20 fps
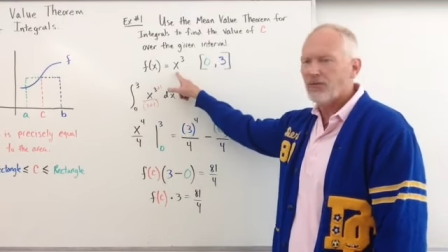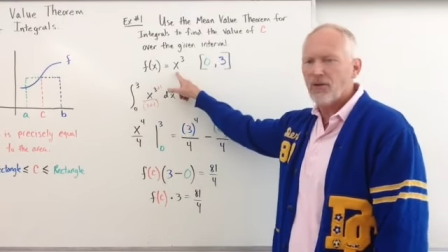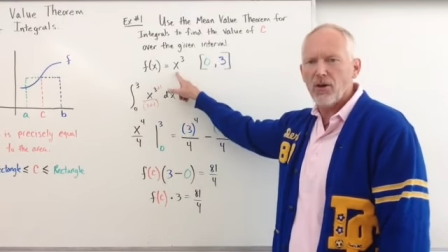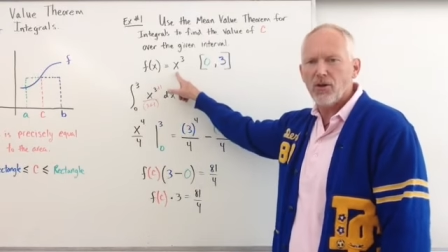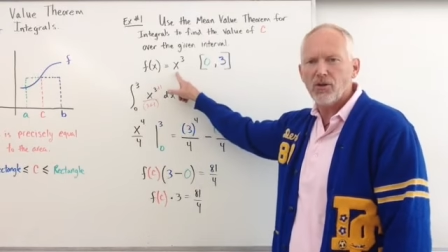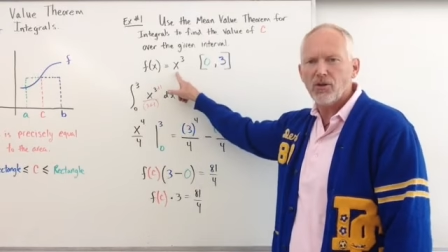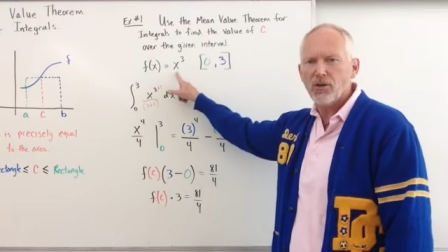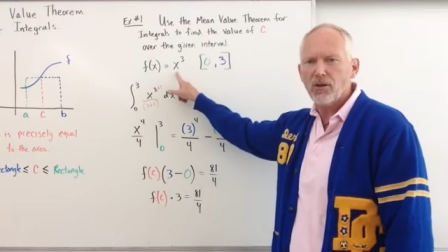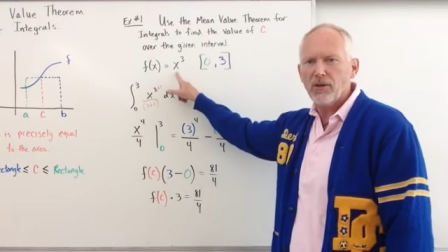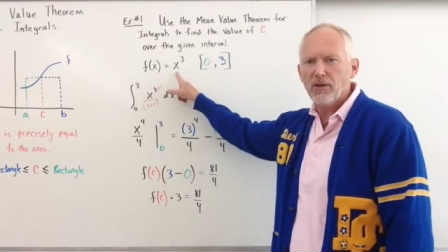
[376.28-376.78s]

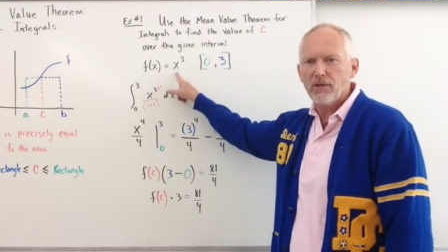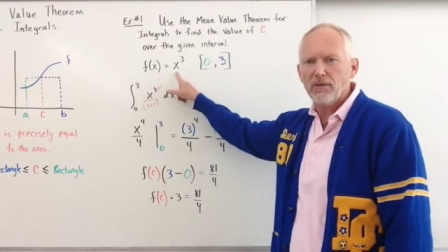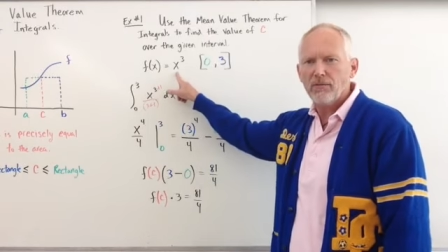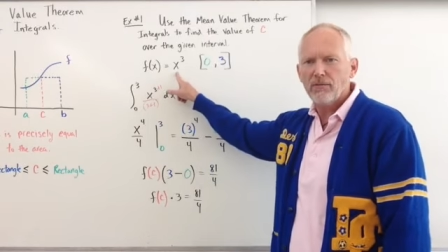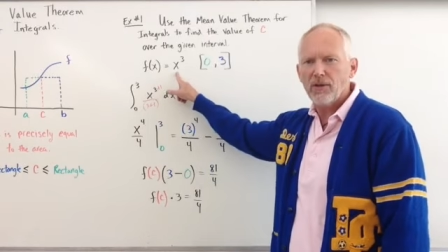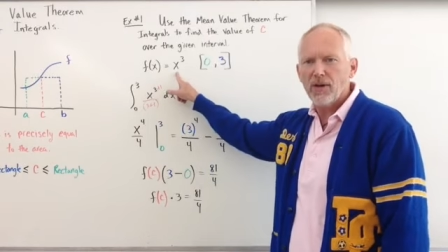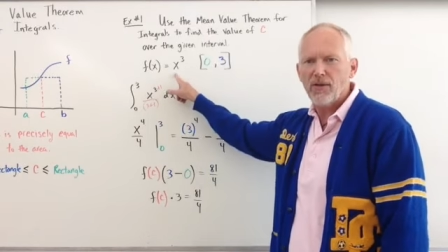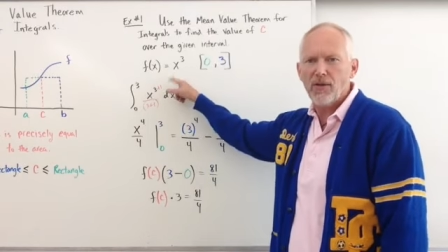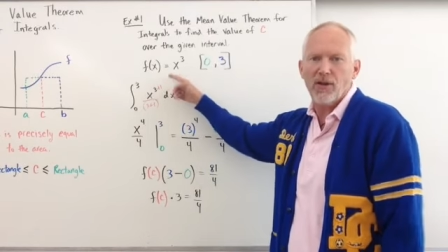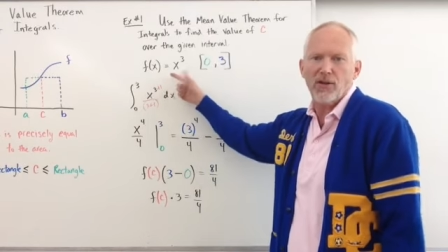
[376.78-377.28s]
function
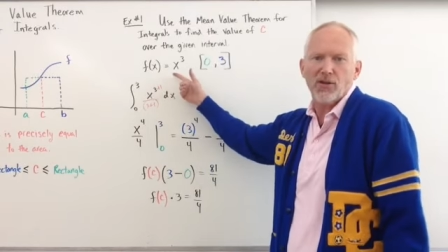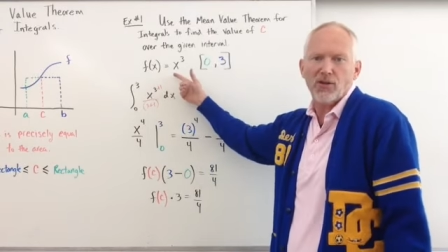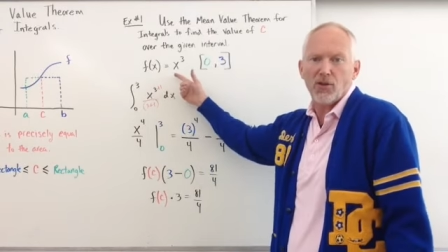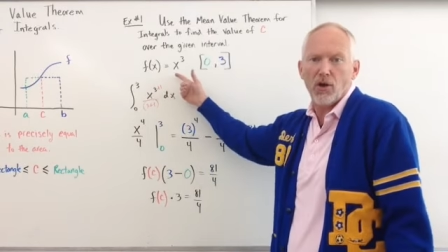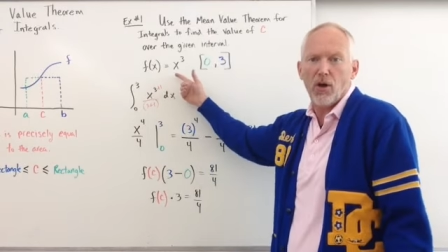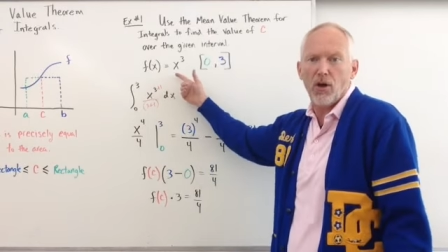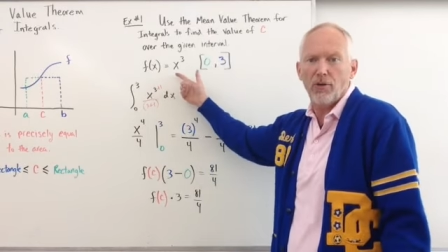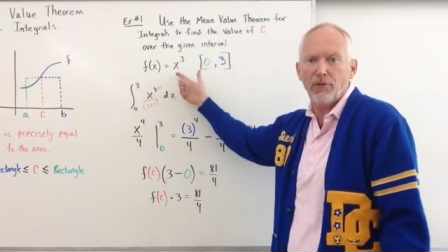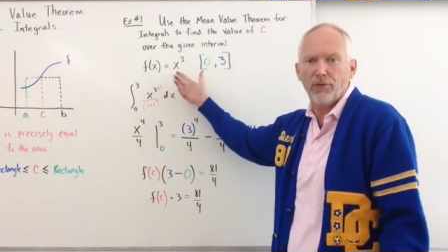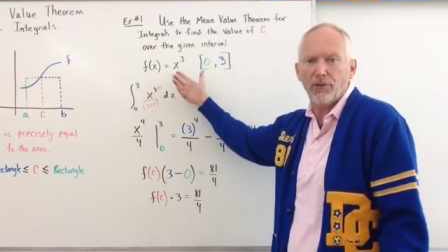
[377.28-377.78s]
and then
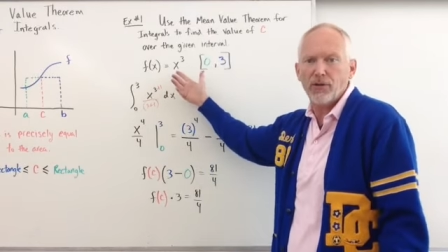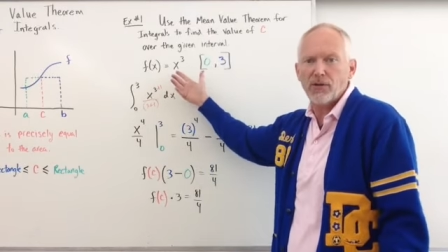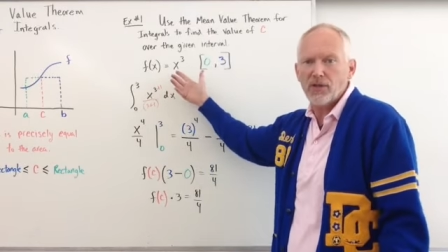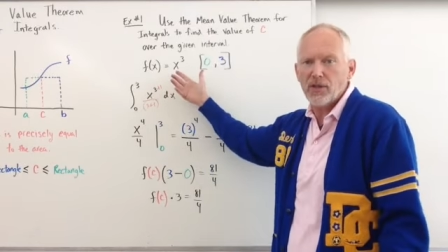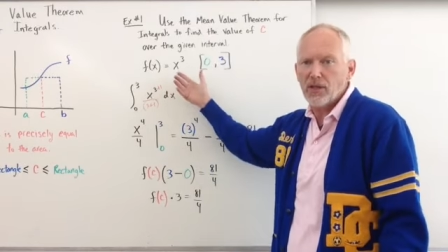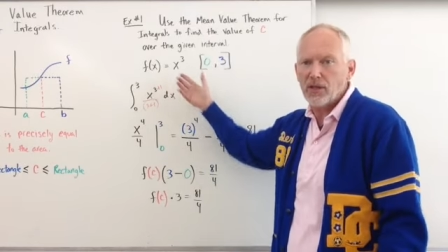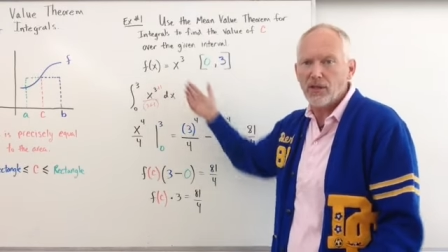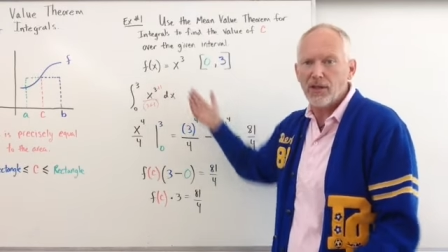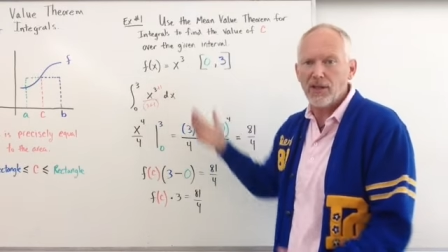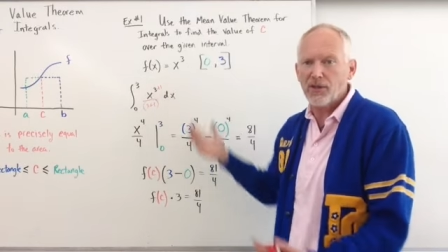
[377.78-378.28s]
solve for
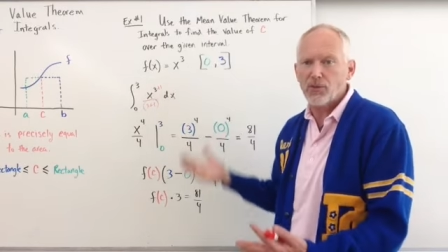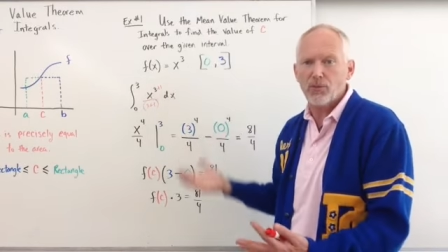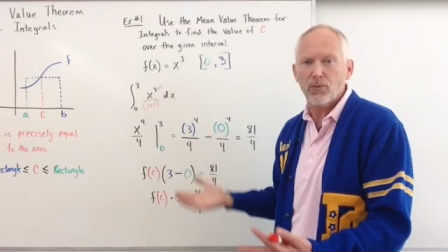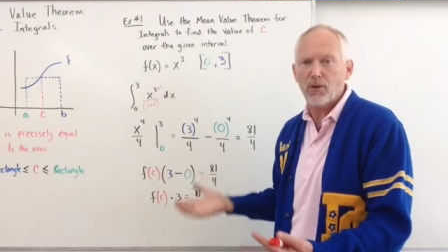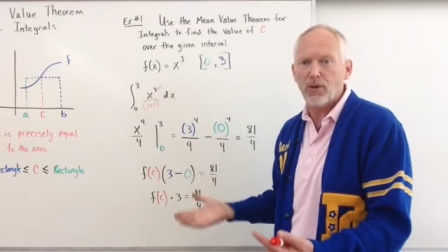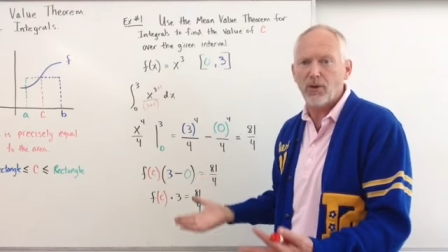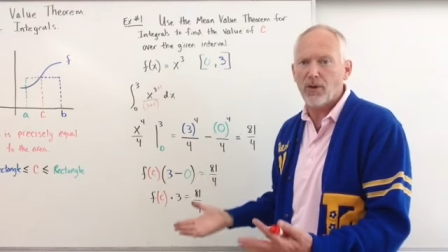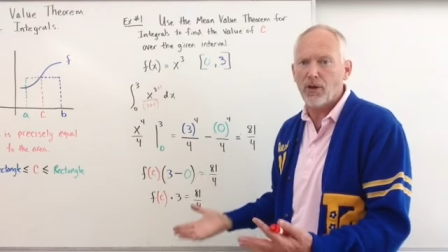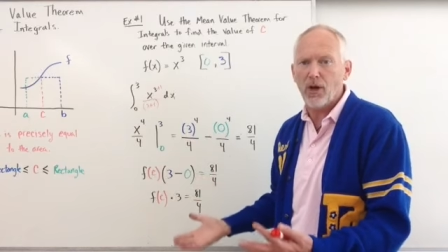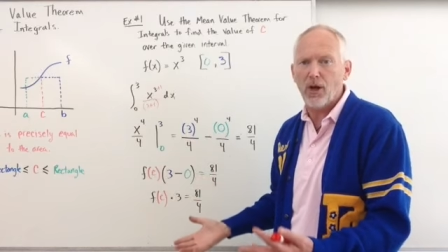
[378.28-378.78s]
c. That's
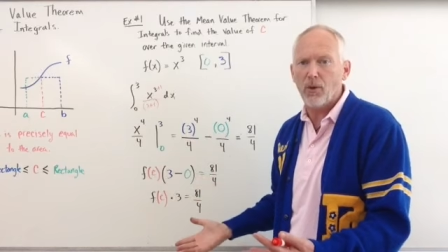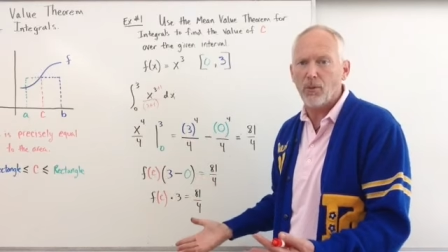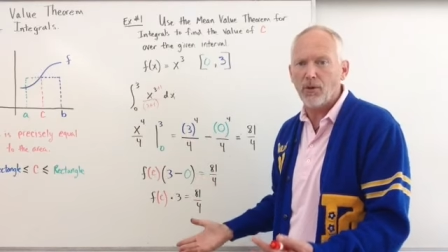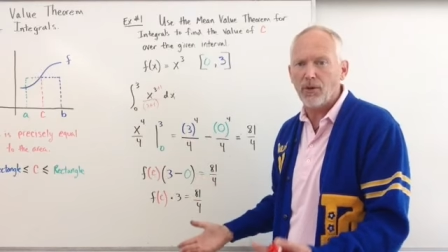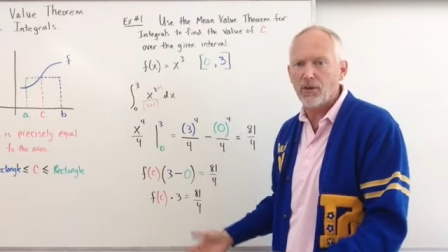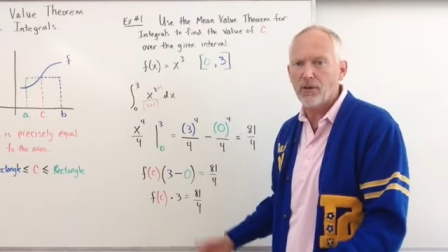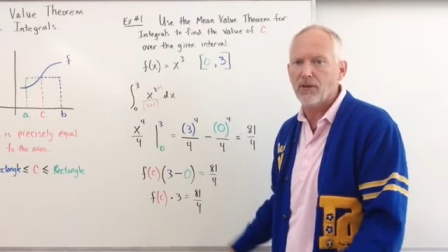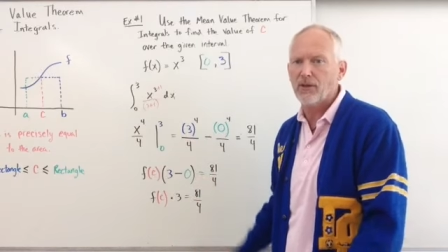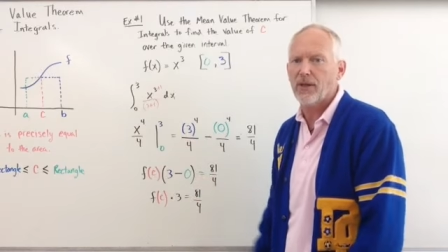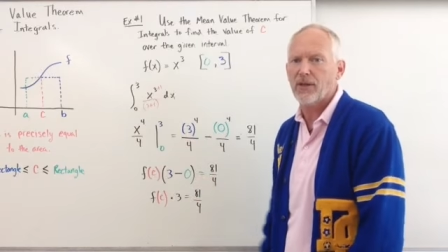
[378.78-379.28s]
really all
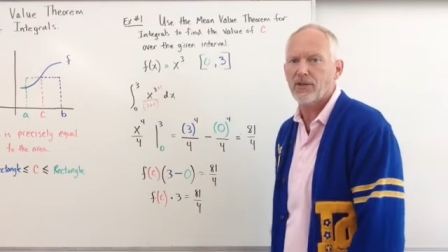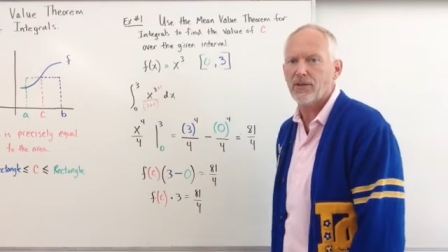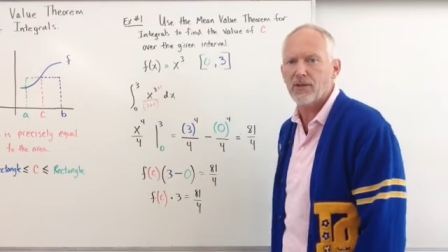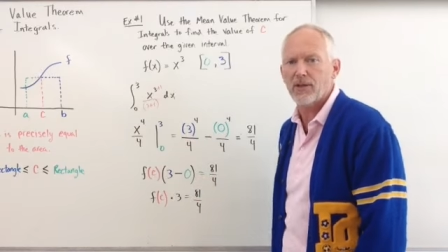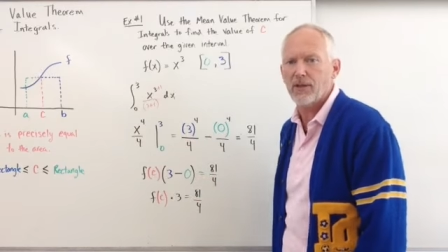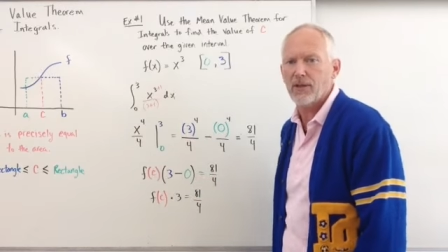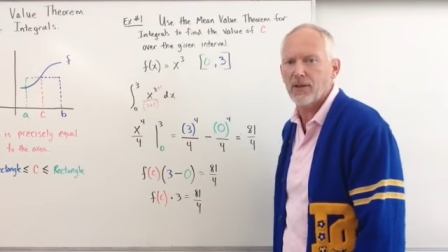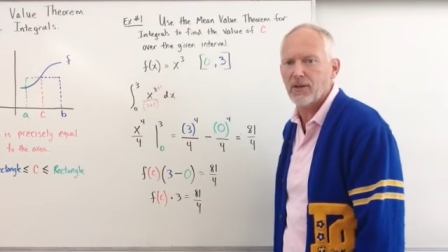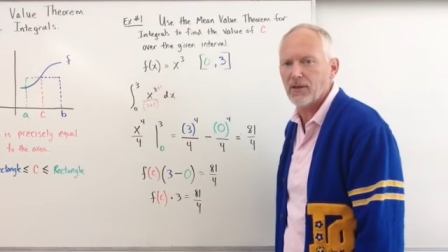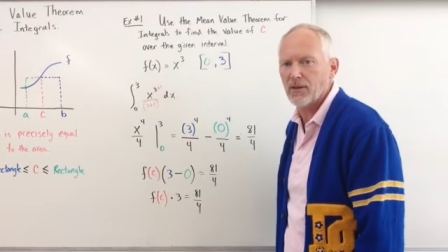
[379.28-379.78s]
we do. That's
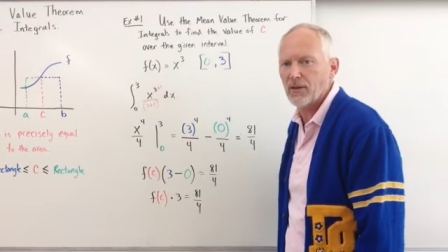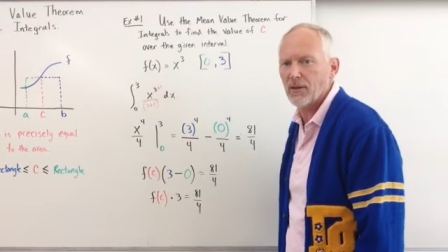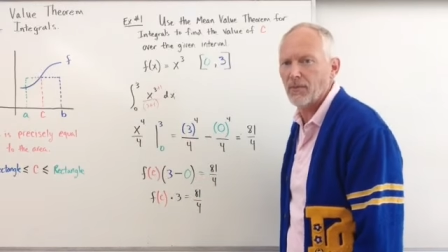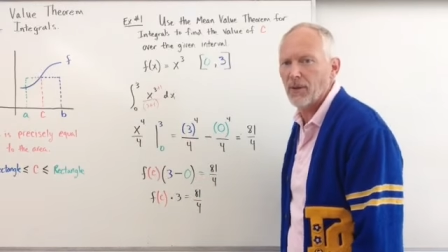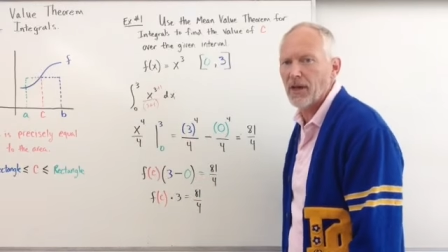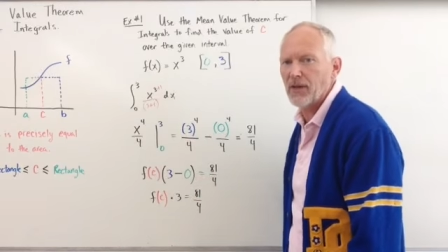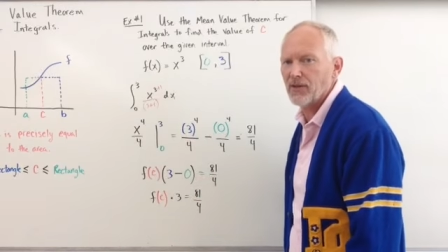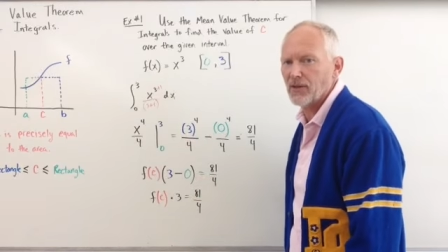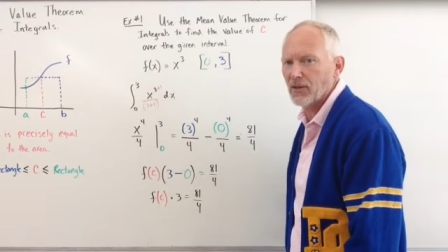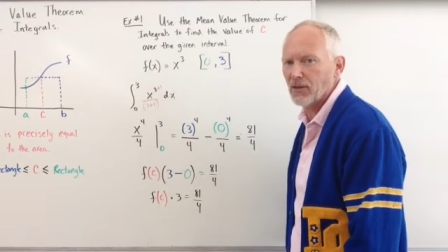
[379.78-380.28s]
the
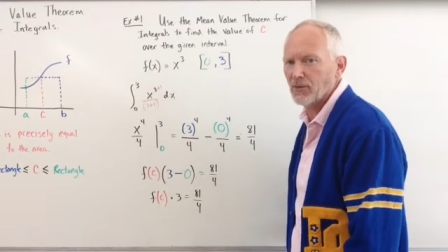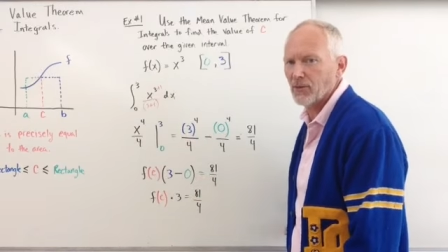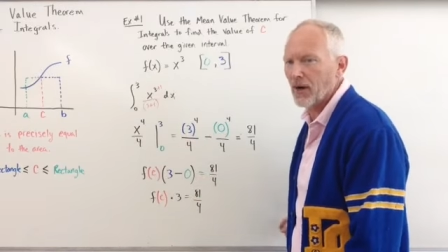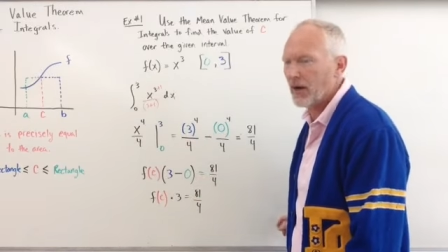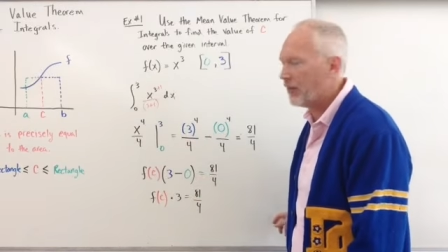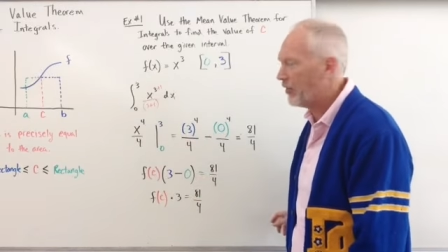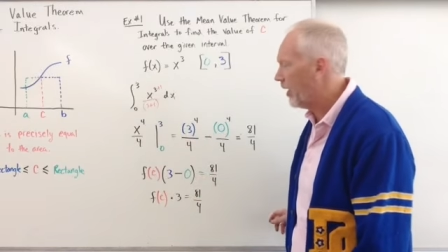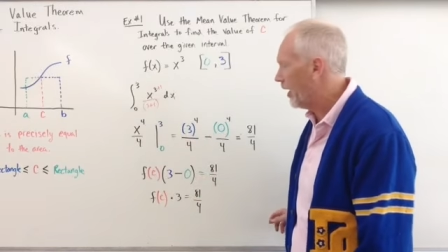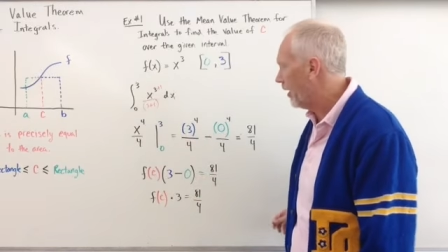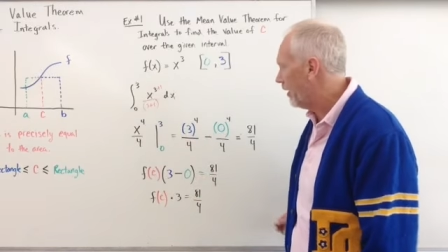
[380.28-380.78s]
basics
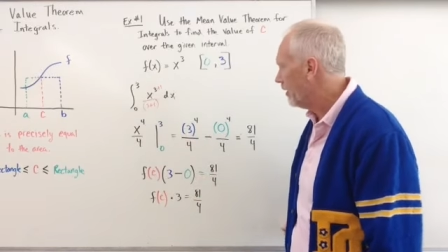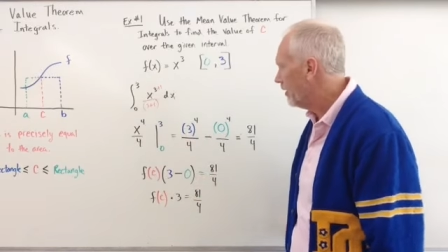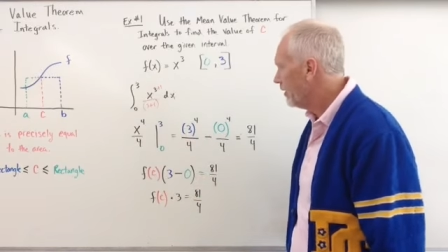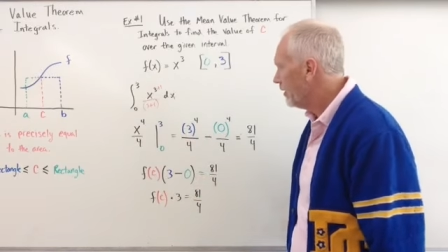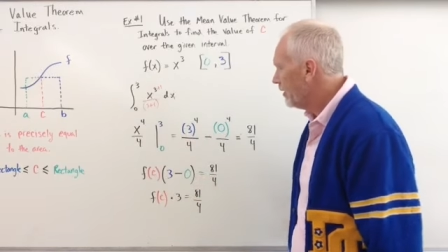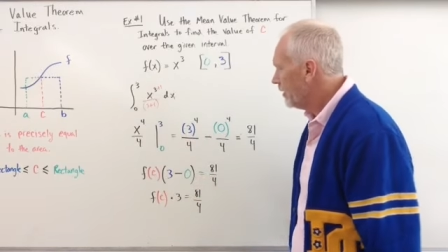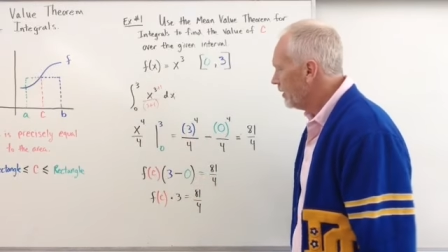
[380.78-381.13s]
right there.